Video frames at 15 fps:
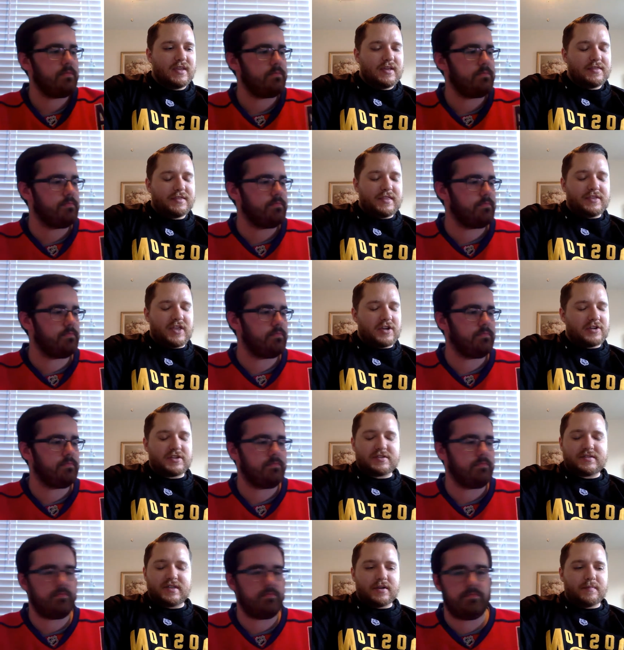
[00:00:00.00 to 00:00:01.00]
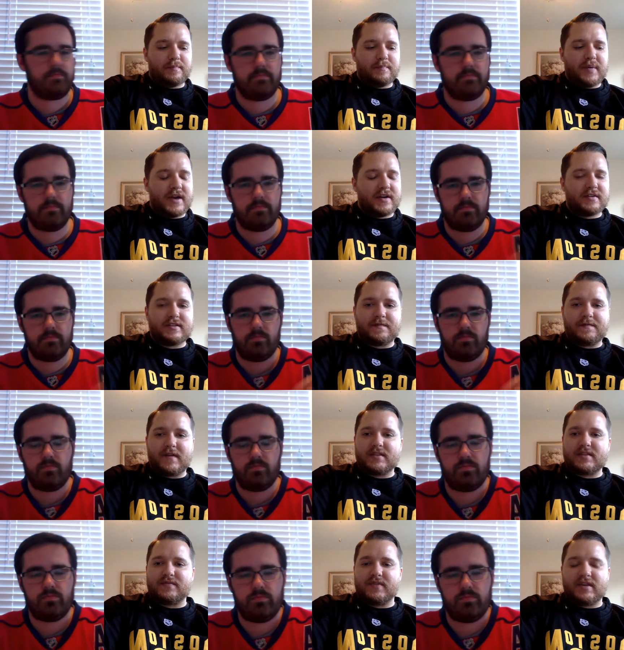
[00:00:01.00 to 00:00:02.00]
Speaker 1: They're better
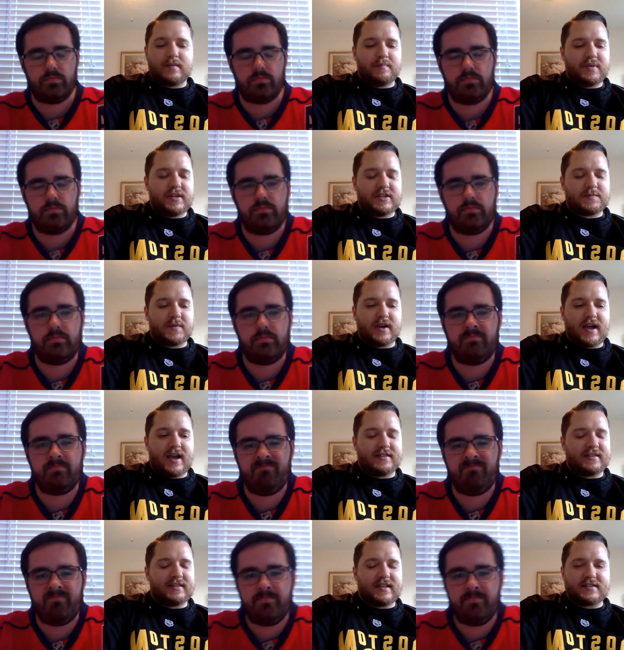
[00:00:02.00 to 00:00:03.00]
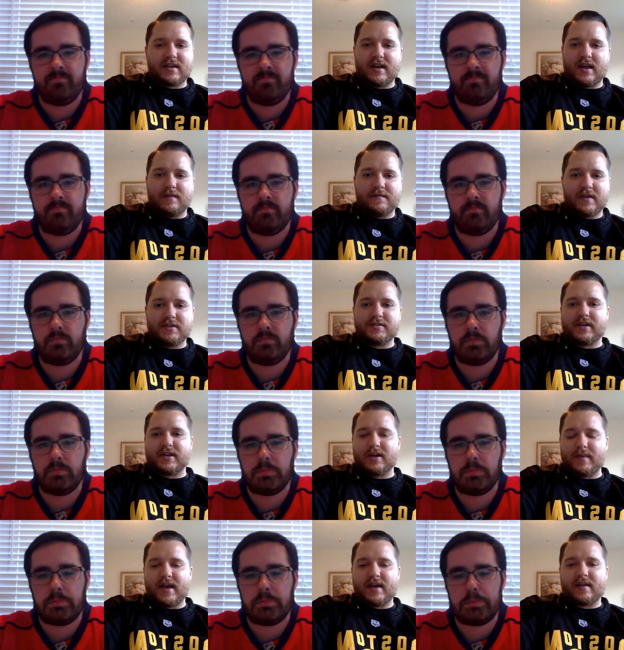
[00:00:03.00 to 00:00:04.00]
defensively than Pittsburgh. I think that's going to eventually
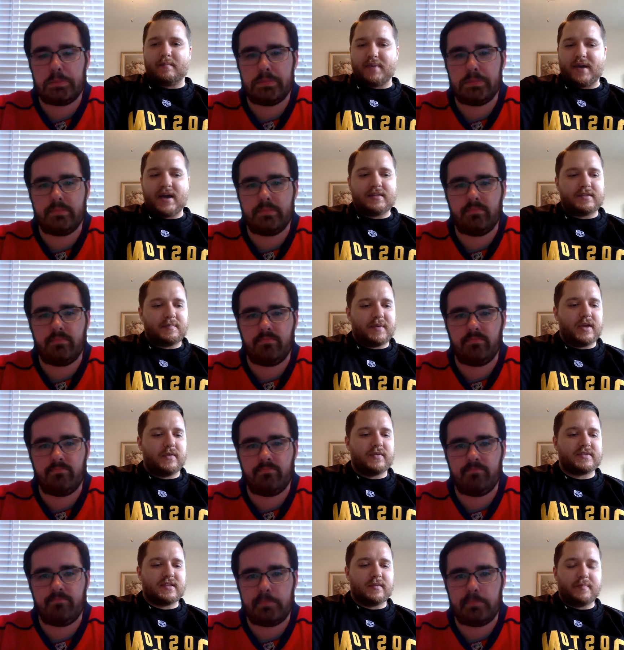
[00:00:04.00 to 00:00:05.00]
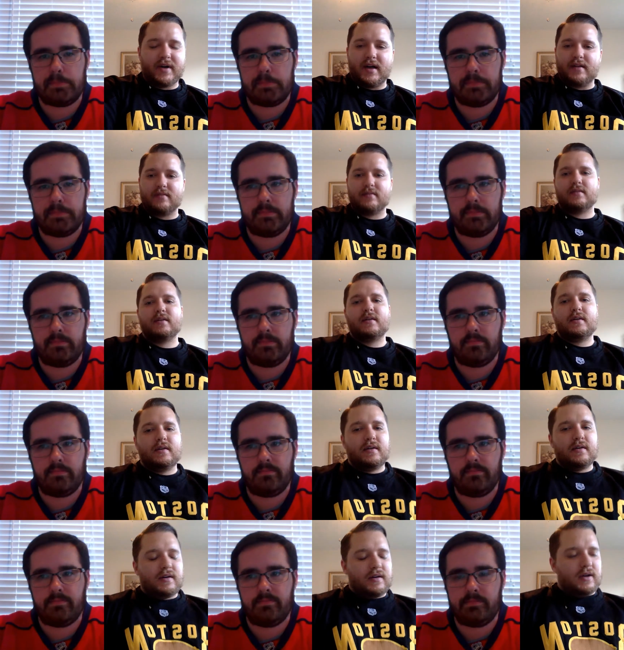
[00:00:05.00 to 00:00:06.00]
come back and bite the Penguins in the butt.
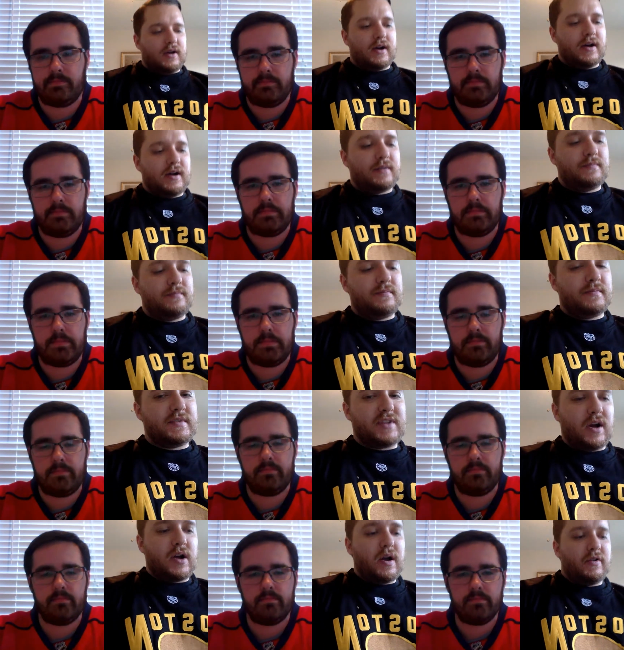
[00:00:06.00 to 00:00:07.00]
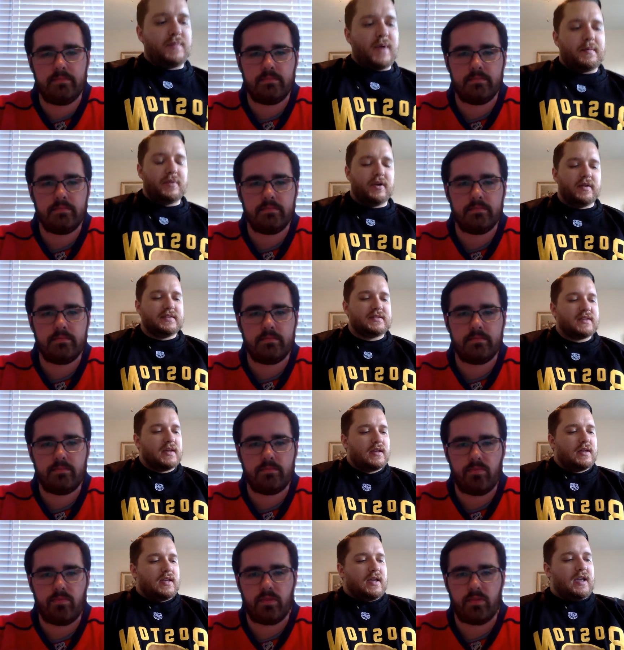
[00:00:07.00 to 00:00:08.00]
So I'll go with my Bruins.
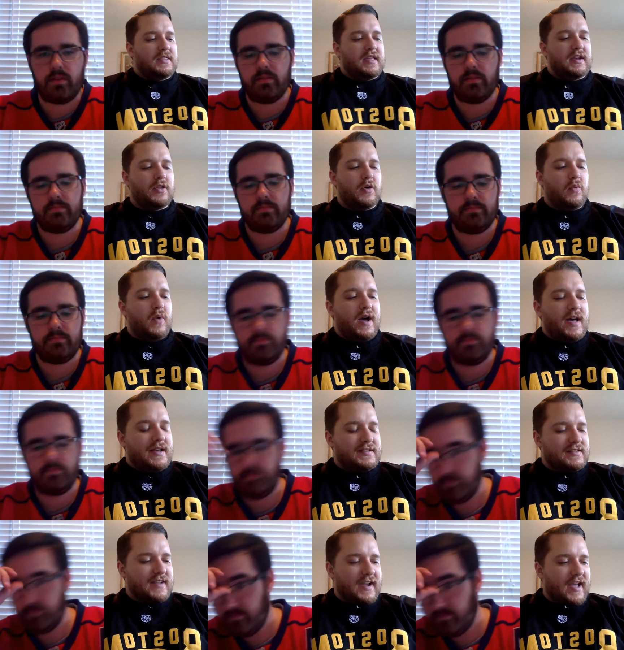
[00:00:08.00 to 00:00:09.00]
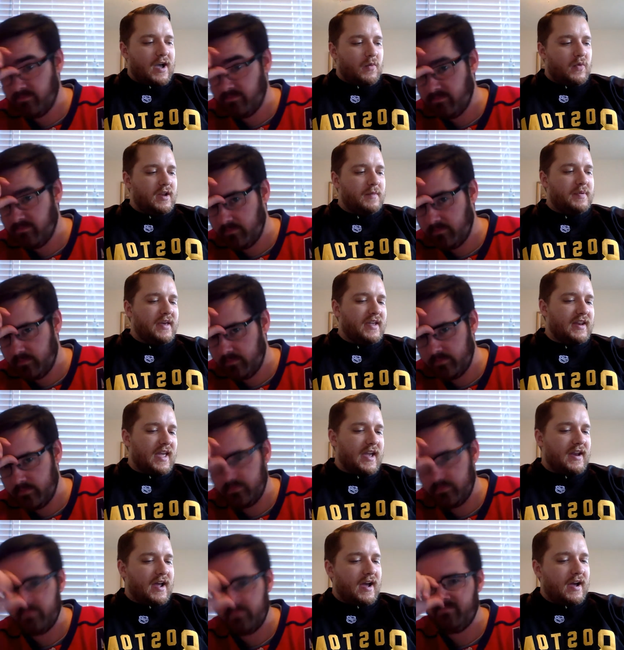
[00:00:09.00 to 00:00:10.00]
And then in the West, I got Winnipeg and
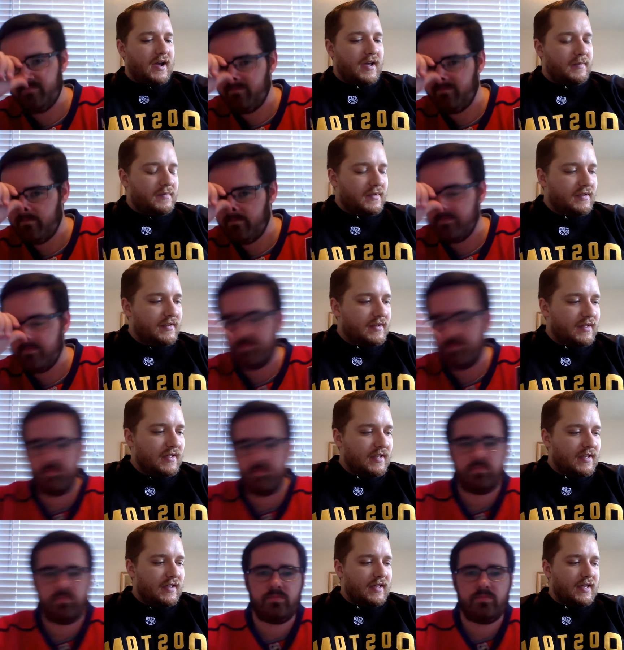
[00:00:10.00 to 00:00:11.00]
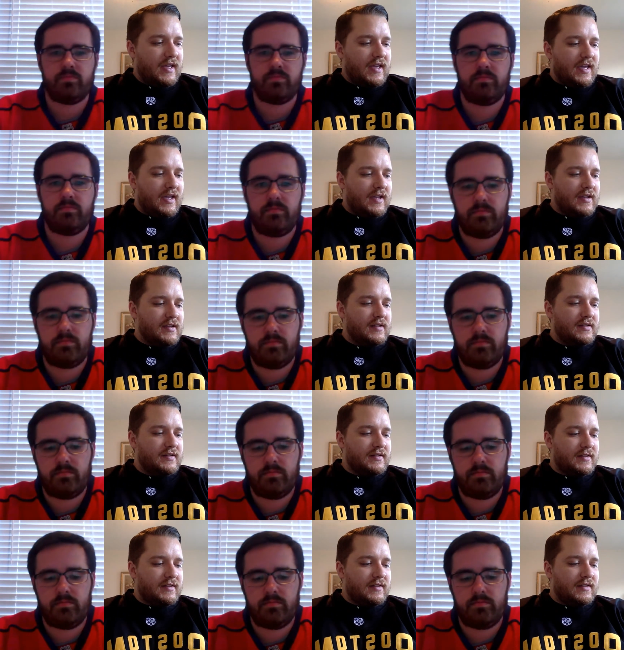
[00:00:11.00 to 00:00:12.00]
Anaheim,
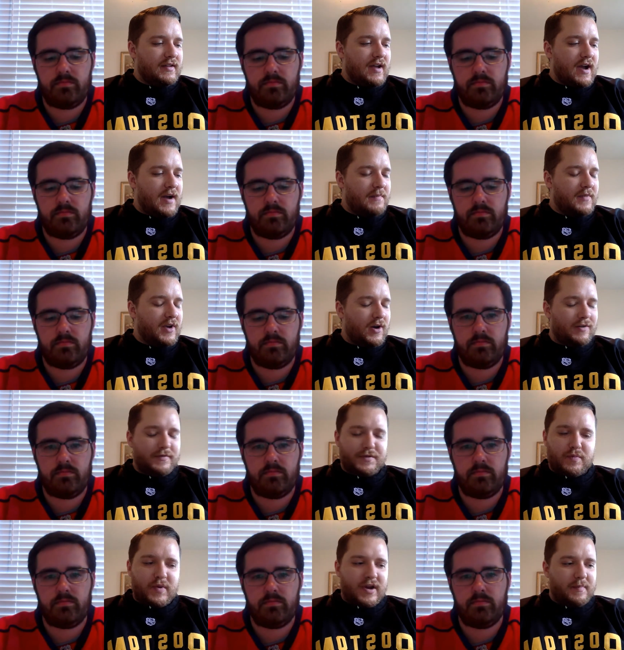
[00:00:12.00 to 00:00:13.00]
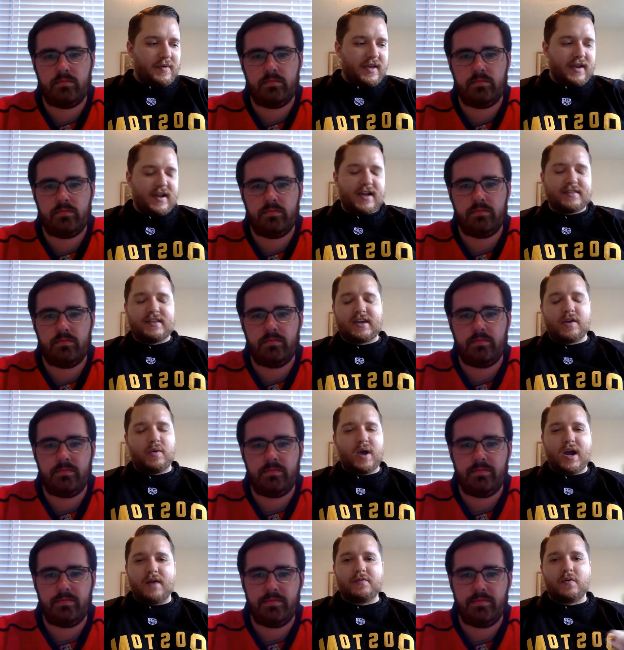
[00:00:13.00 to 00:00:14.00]
and I'm going with Winnipeg. I think
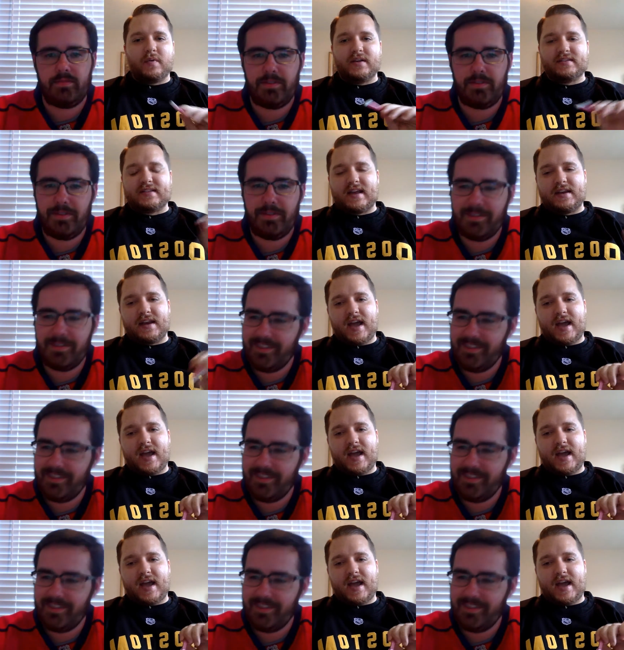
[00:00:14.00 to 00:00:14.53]
whoever wins that